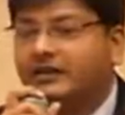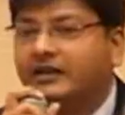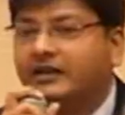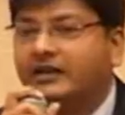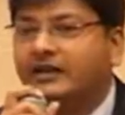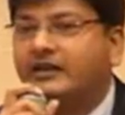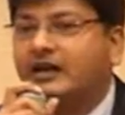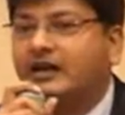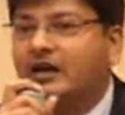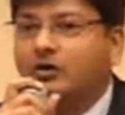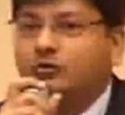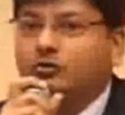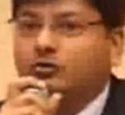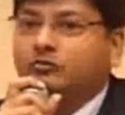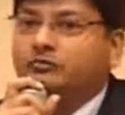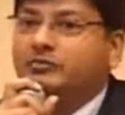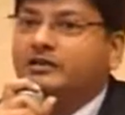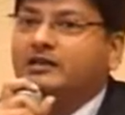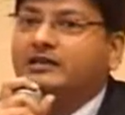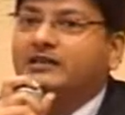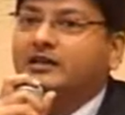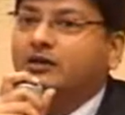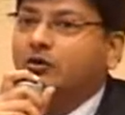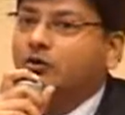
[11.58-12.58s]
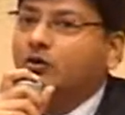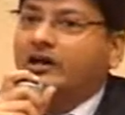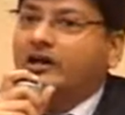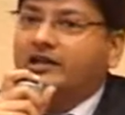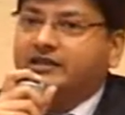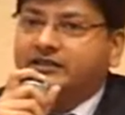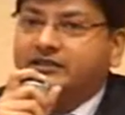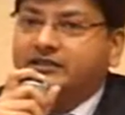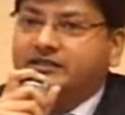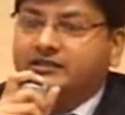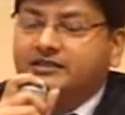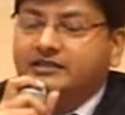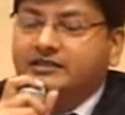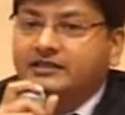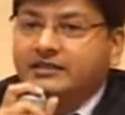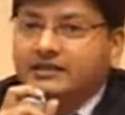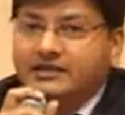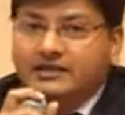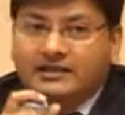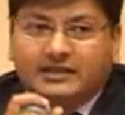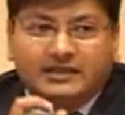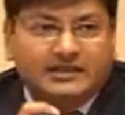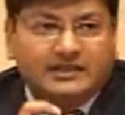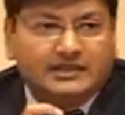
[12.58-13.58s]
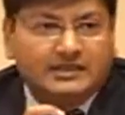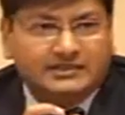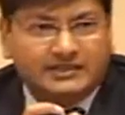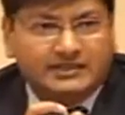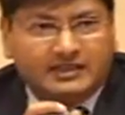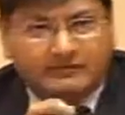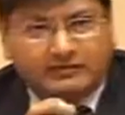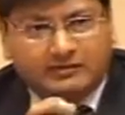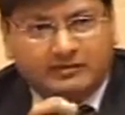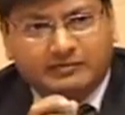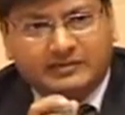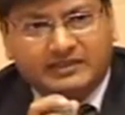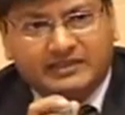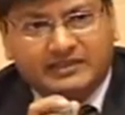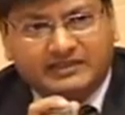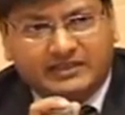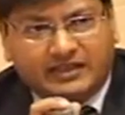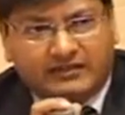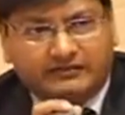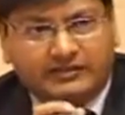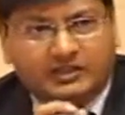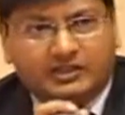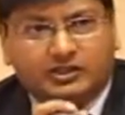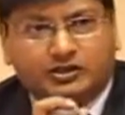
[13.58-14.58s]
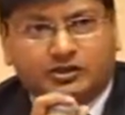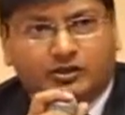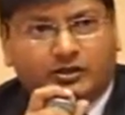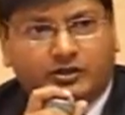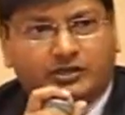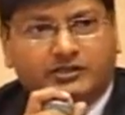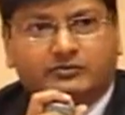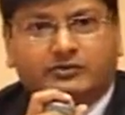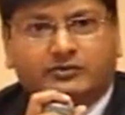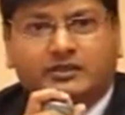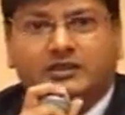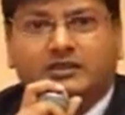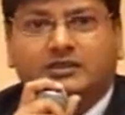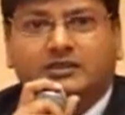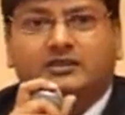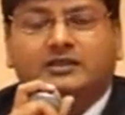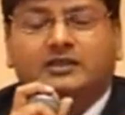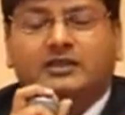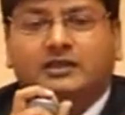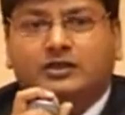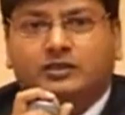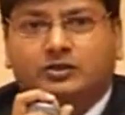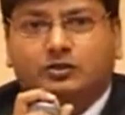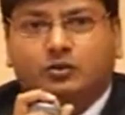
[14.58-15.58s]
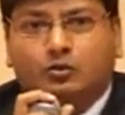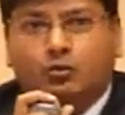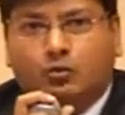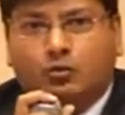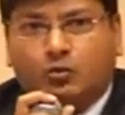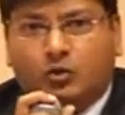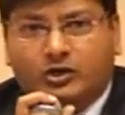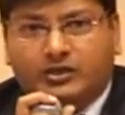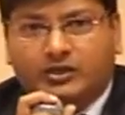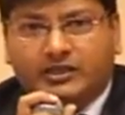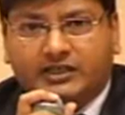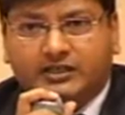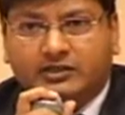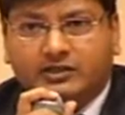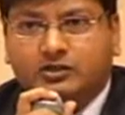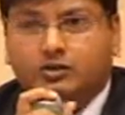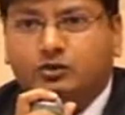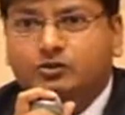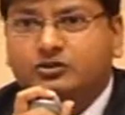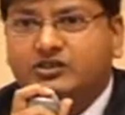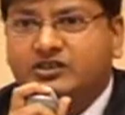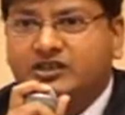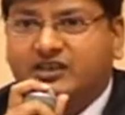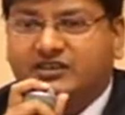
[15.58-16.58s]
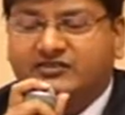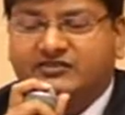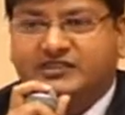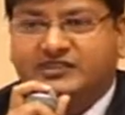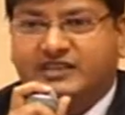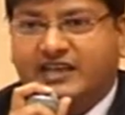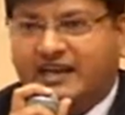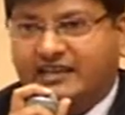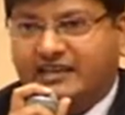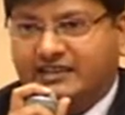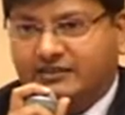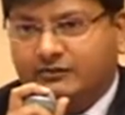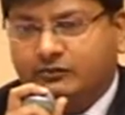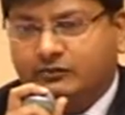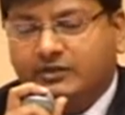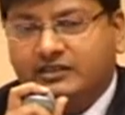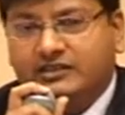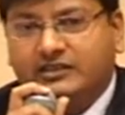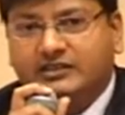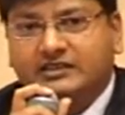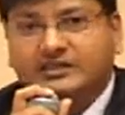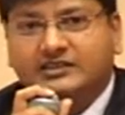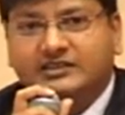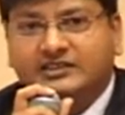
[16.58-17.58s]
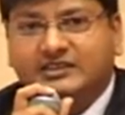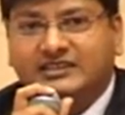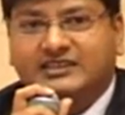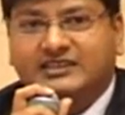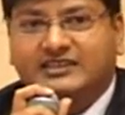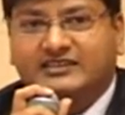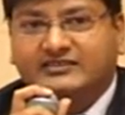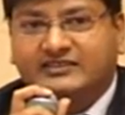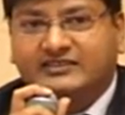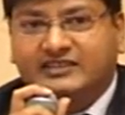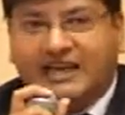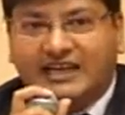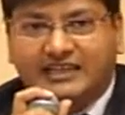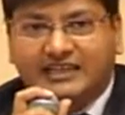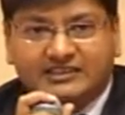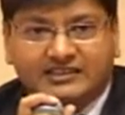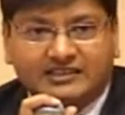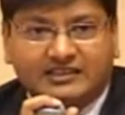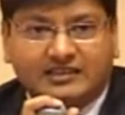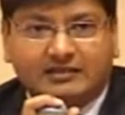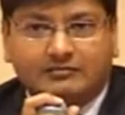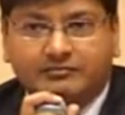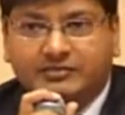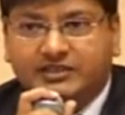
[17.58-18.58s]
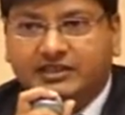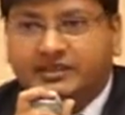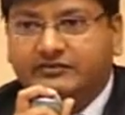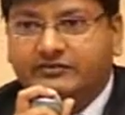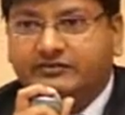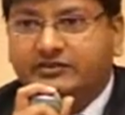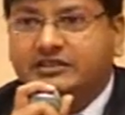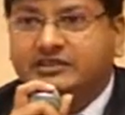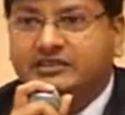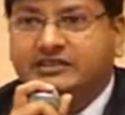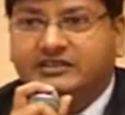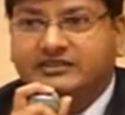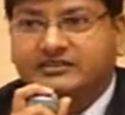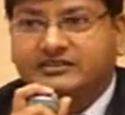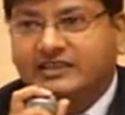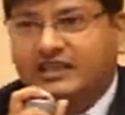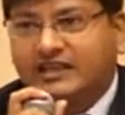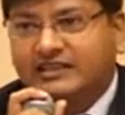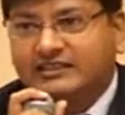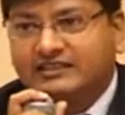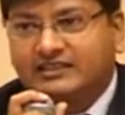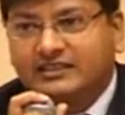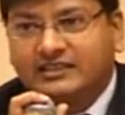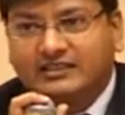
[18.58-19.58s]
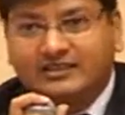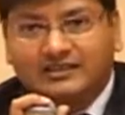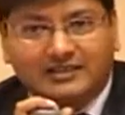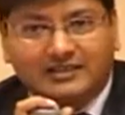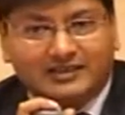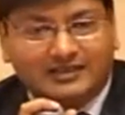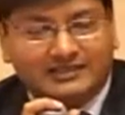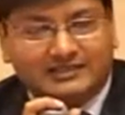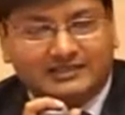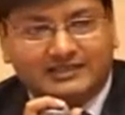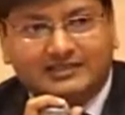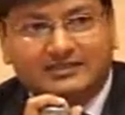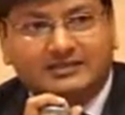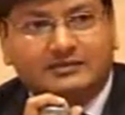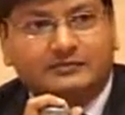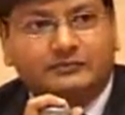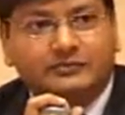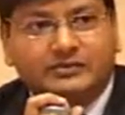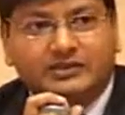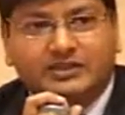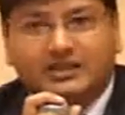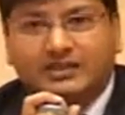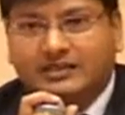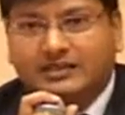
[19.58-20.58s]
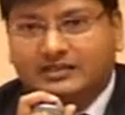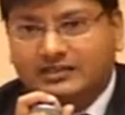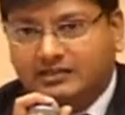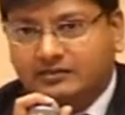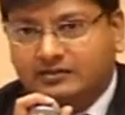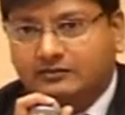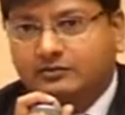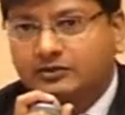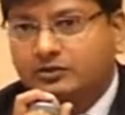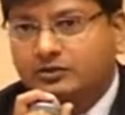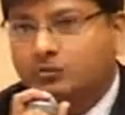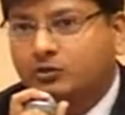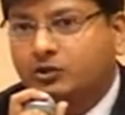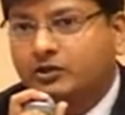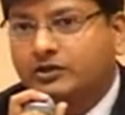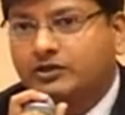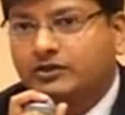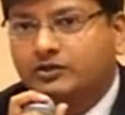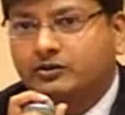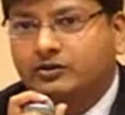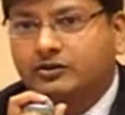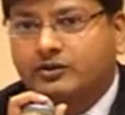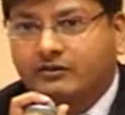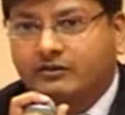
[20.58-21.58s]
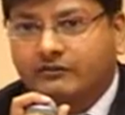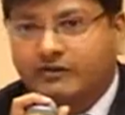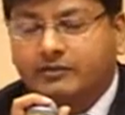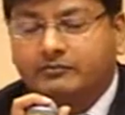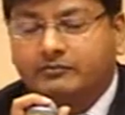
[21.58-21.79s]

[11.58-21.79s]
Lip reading: there and how to build the quality. See, everybody is having a choice whether you wanted to transact, whether it's a transactional behavior, transactional relationships with the customer you wanted to